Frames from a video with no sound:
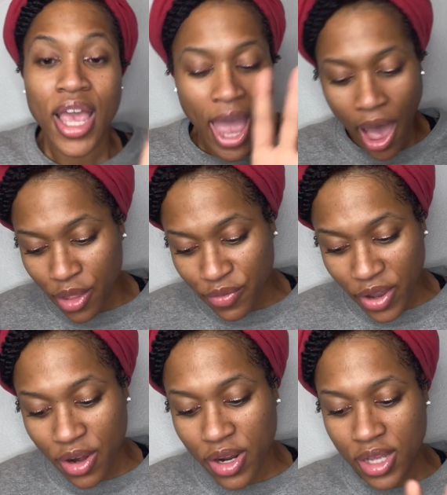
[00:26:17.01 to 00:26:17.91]
aloe
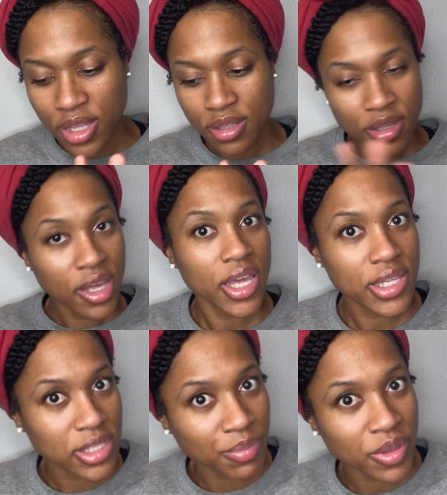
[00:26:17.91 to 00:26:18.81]
vera is
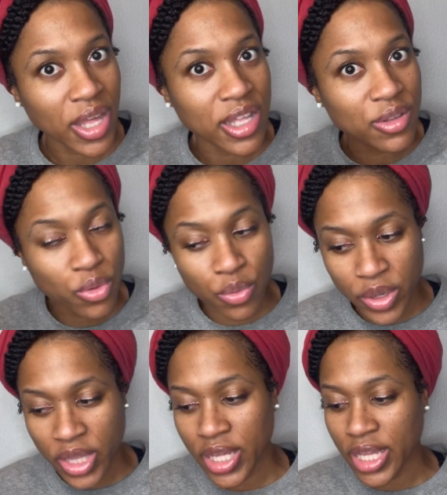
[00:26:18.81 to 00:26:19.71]
something that will
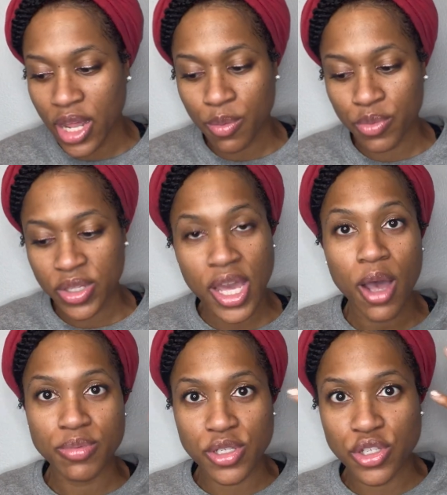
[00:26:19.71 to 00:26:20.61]
really can help really
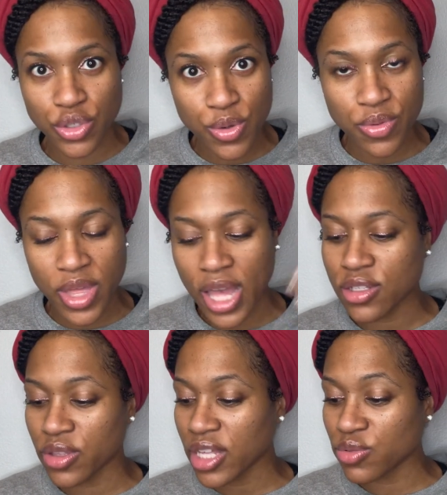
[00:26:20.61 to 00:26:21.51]
help to soothe that.
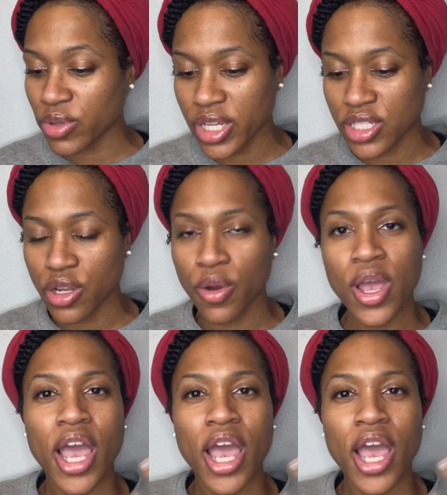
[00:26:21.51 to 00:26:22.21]
So that's really good to know.